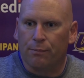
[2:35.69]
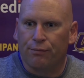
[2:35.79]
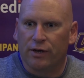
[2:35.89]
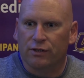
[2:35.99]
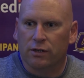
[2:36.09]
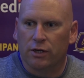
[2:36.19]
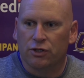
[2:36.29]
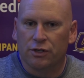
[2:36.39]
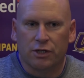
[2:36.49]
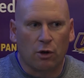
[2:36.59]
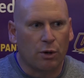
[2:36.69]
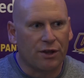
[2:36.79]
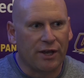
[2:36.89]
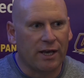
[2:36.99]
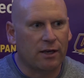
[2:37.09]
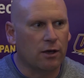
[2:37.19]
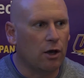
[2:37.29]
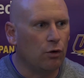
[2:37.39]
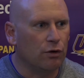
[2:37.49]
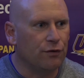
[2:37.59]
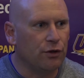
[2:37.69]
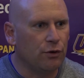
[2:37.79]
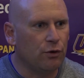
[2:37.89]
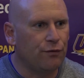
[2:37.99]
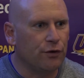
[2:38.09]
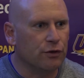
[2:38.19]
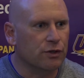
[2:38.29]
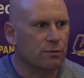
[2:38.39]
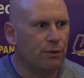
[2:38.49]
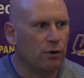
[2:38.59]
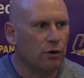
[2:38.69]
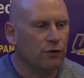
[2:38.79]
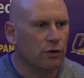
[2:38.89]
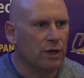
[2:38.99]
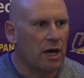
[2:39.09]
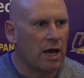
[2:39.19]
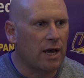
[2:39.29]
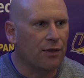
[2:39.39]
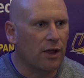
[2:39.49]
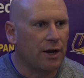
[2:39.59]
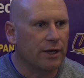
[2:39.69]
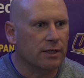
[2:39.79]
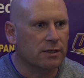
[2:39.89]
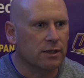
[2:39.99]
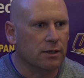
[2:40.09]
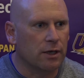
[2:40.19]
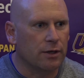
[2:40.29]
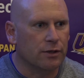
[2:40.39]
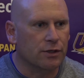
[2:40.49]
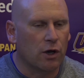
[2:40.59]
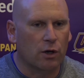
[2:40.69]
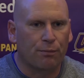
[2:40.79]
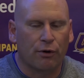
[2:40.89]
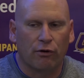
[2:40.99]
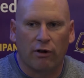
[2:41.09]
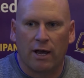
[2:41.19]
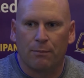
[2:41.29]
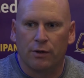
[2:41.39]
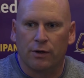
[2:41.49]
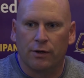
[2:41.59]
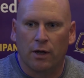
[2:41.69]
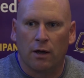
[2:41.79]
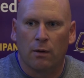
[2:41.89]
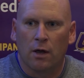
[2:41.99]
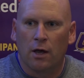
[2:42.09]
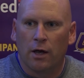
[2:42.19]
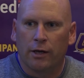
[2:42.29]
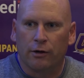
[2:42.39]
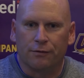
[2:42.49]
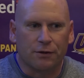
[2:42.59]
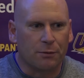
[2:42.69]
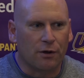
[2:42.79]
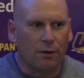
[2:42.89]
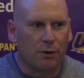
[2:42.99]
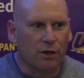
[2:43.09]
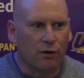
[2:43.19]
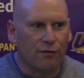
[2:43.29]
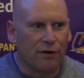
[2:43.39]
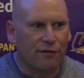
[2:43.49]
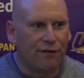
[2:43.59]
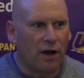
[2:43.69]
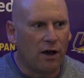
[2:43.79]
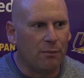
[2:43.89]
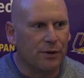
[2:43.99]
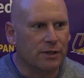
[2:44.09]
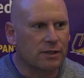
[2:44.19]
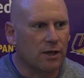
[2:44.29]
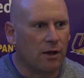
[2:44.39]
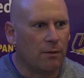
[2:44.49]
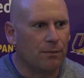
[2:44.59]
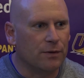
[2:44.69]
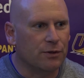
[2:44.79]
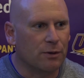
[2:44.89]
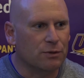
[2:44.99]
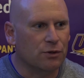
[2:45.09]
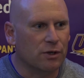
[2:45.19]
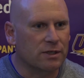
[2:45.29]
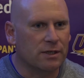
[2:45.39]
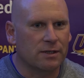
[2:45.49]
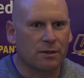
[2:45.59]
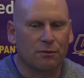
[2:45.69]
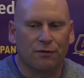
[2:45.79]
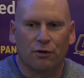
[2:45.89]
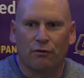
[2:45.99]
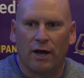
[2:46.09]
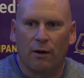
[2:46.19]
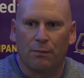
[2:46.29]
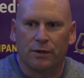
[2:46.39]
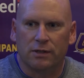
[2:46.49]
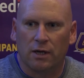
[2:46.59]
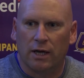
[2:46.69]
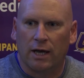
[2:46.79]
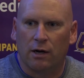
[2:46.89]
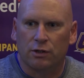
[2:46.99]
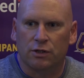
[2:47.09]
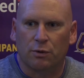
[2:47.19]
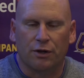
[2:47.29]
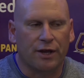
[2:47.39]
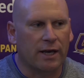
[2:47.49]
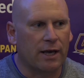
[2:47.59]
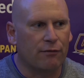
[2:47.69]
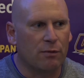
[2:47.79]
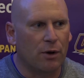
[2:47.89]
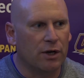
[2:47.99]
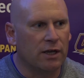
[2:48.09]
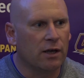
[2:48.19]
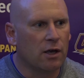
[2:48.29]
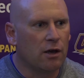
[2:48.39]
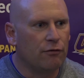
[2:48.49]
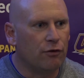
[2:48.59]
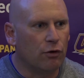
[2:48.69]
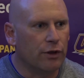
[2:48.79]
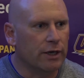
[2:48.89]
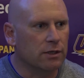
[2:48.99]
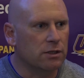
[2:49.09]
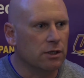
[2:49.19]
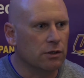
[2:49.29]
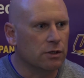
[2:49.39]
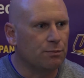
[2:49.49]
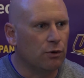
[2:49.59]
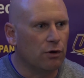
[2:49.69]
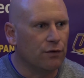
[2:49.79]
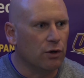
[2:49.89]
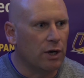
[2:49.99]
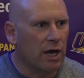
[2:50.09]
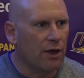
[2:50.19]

press luncheon, so I want to thank all of you for your support of UNI Athletics and the soccer program. And, I'm not going very far, but so I'm sure I'll see some of you around. But, again, I just want to thank everybody for all their continued support of UNI